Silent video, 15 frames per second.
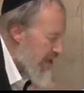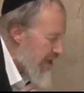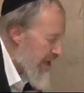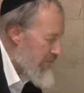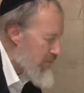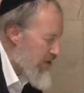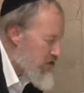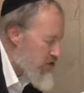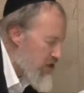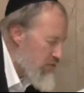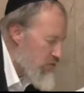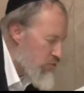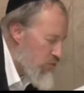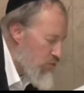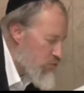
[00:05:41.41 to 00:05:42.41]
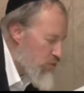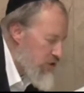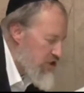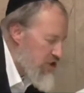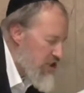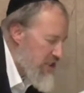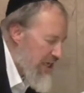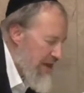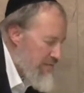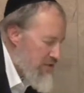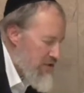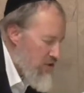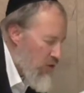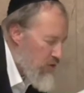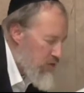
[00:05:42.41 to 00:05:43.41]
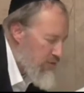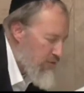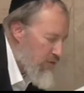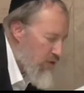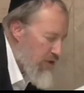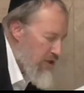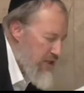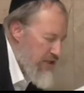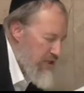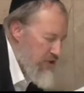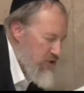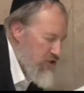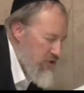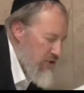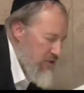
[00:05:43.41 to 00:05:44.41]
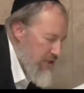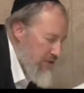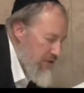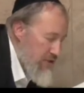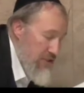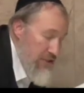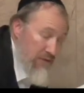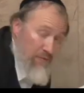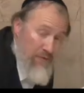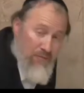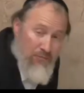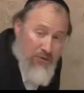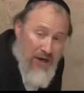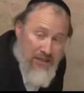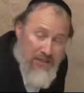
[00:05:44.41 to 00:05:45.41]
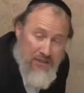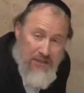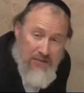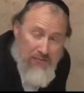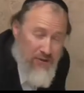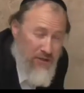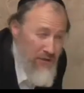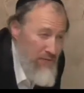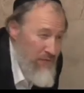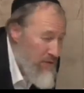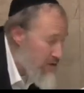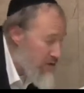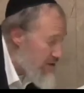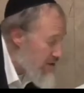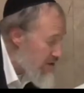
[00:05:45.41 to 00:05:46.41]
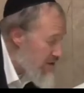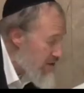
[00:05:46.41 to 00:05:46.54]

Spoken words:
How much would she have sold for in the shuk? There's different prices for different